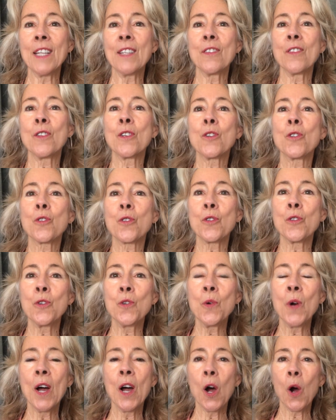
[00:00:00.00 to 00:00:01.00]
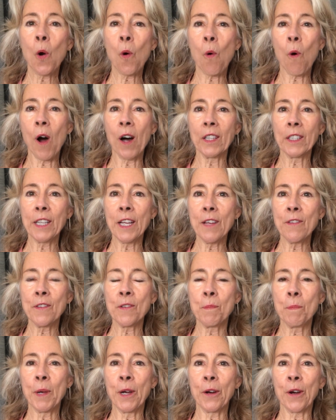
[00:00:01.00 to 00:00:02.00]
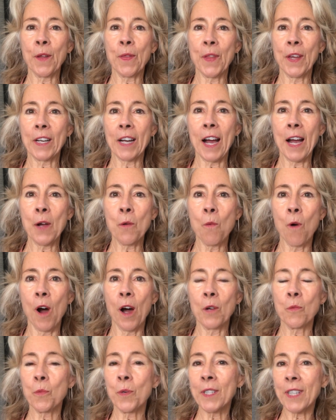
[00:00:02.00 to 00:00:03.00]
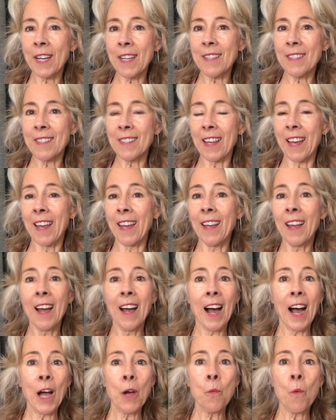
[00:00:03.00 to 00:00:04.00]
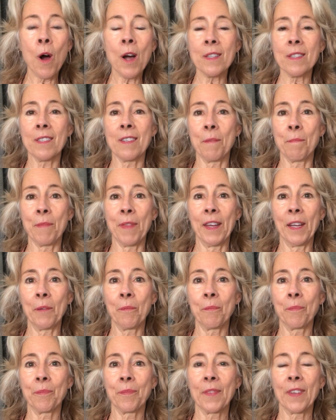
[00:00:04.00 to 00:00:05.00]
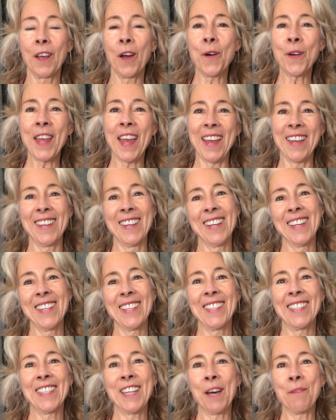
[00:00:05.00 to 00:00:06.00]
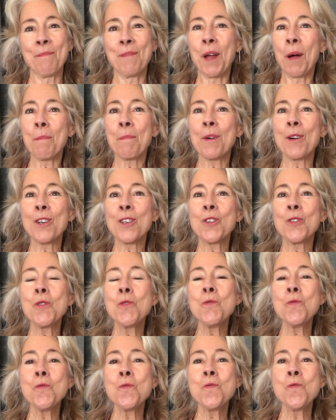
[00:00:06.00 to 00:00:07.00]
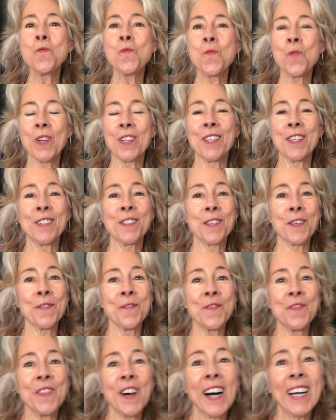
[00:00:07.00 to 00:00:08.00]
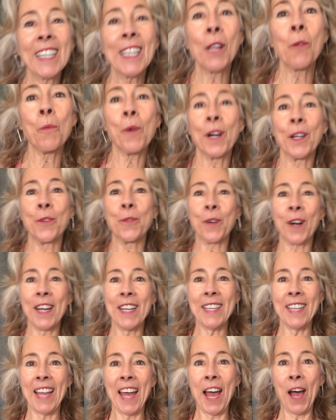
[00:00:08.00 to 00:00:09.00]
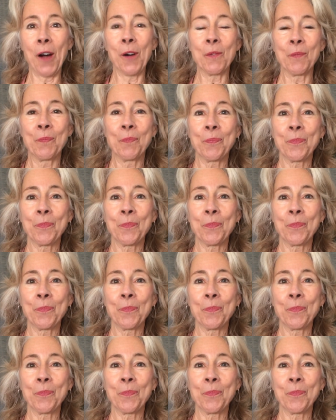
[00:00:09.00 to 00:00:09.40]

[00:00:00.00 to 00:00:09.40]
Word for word: is the true quality of spirit that I want when I say I want something? Okay, step number two, which is the vital one right now.